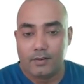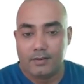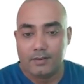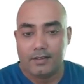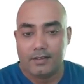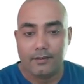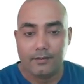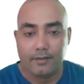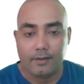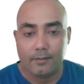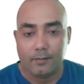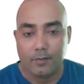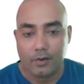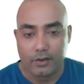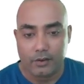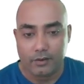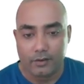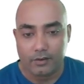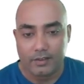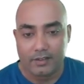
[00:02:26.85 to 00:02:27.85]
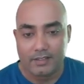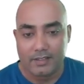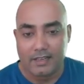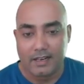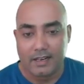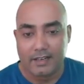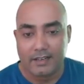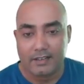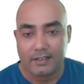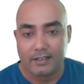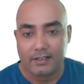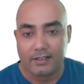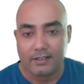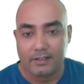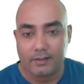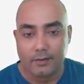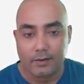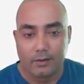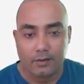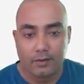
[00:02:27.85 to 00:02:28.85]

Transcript: saving money. Okay, this article is about